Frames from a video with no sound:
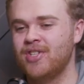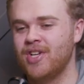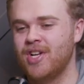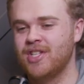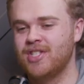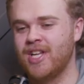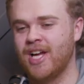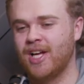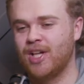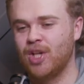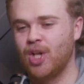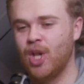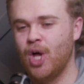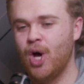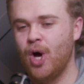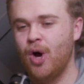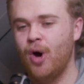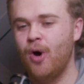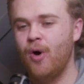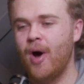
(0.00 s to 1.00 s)
and it's like,
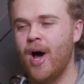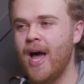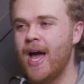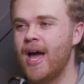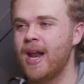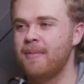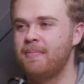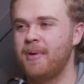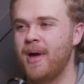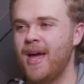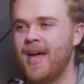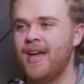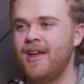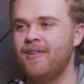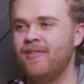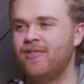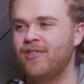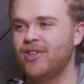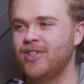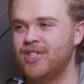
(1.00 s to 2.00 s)
"Lo, I had a
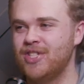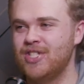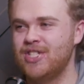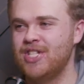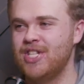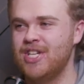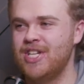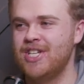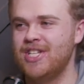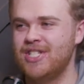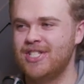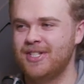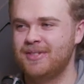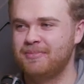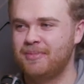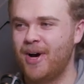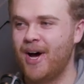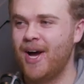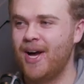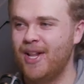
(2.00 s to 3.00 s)
painful disease in
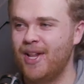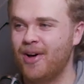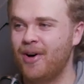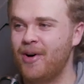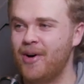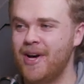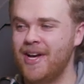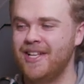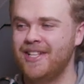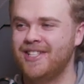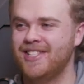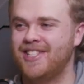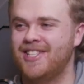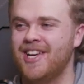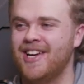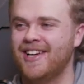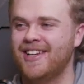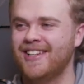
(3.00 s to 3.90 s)
my loins."